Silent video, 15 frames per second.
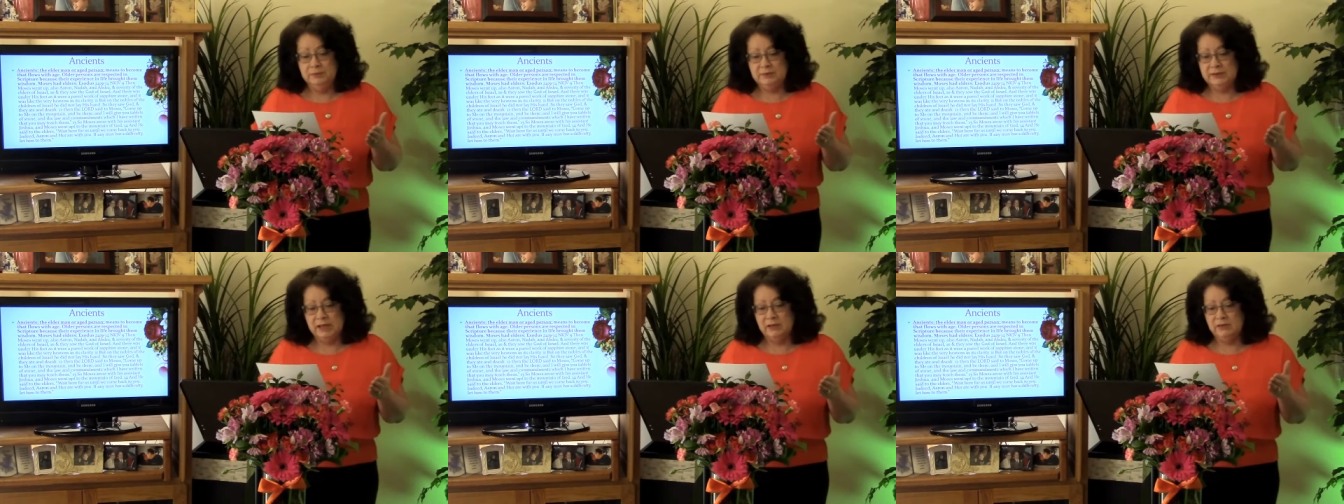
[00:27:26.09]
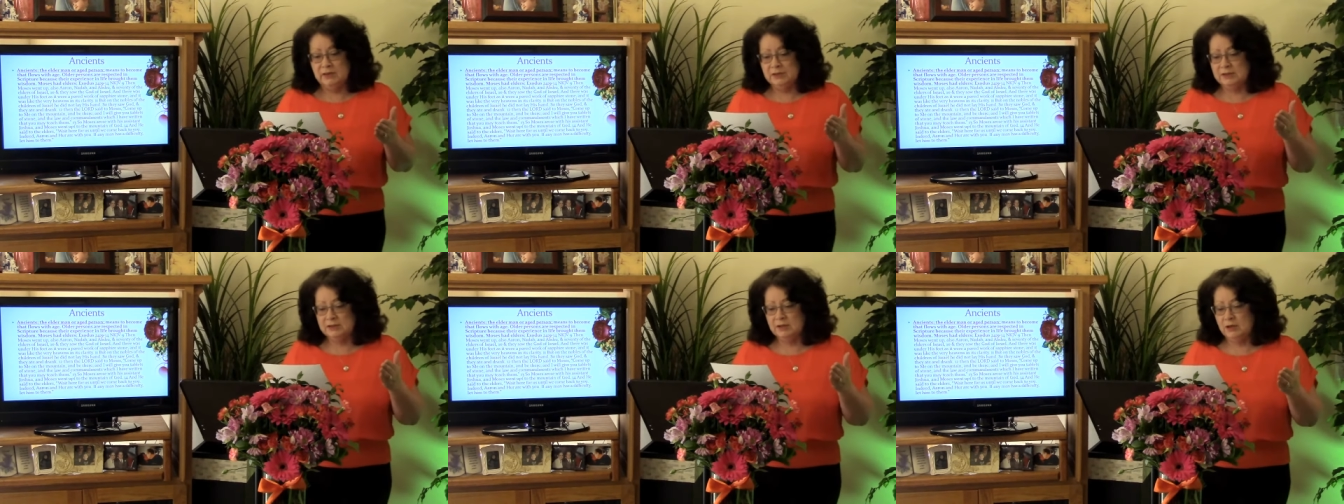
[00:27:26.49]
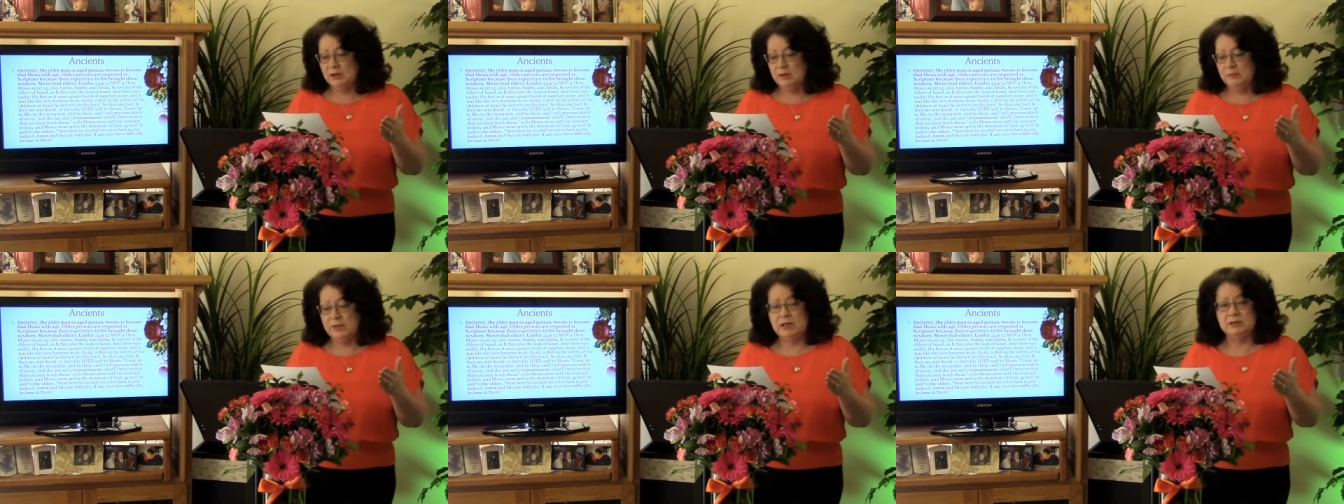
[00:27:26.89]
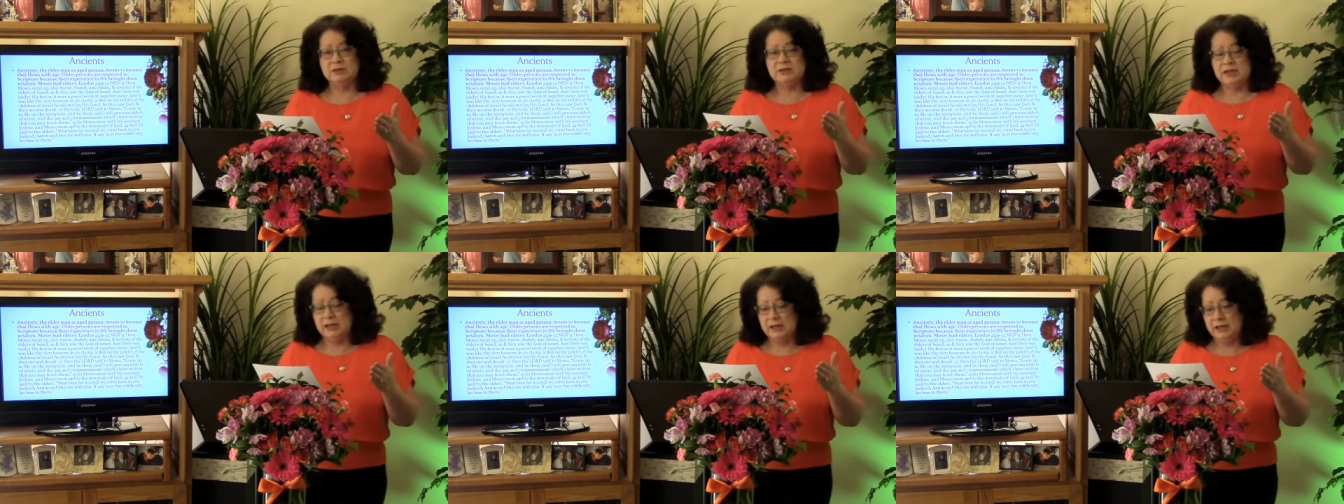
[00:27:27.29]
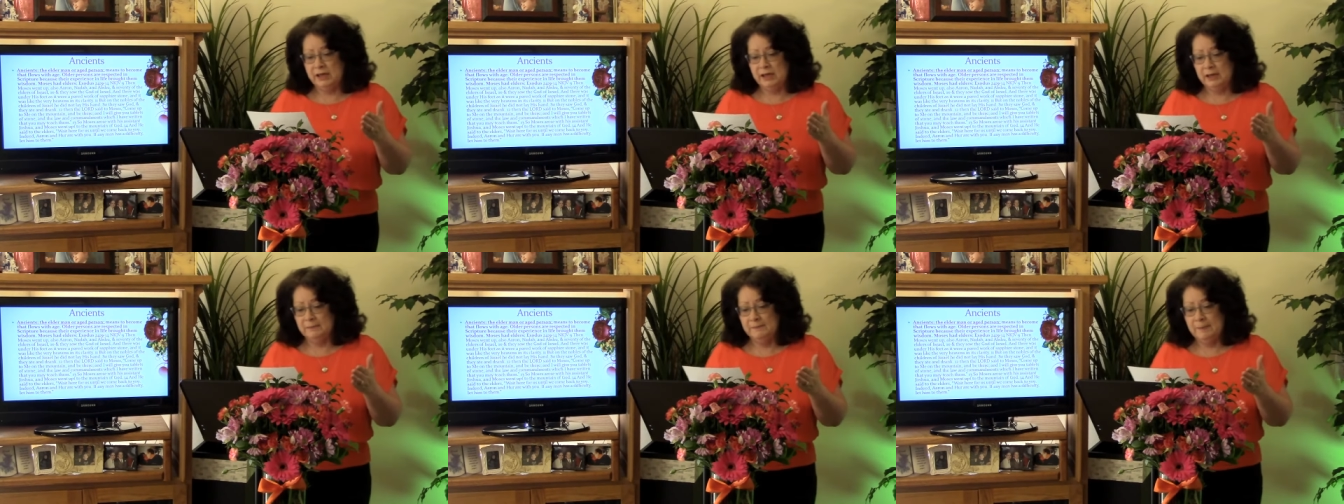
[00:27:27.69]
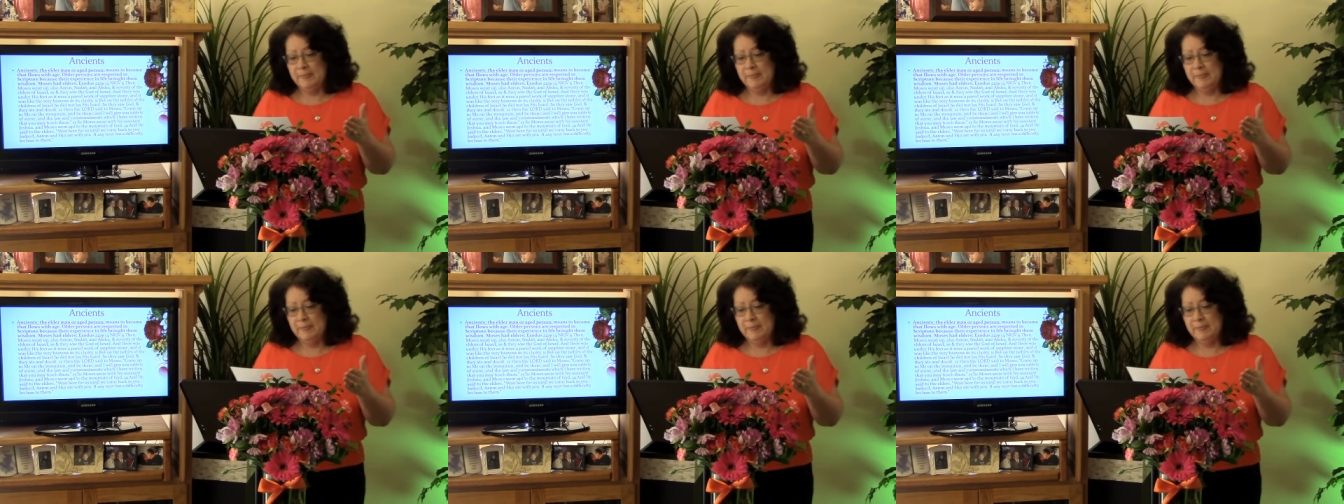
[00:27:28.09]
Now this is a, a Mount Sinai,